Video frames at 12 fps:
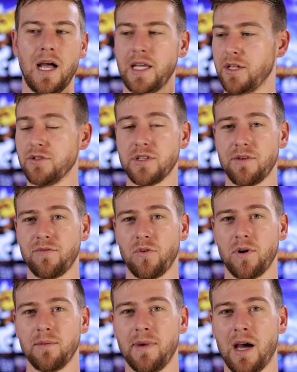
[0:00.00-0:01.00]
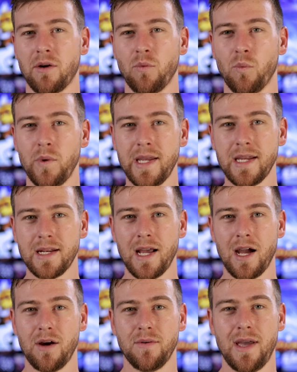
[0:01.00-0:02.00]
I used it for about a week
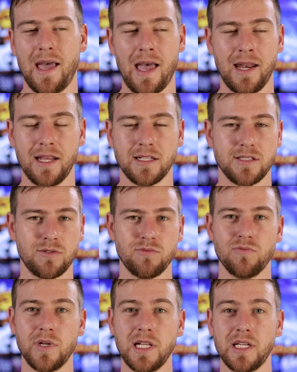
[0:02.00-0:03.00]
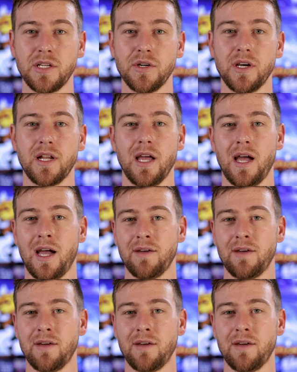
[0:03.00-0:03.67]
now and it's really good.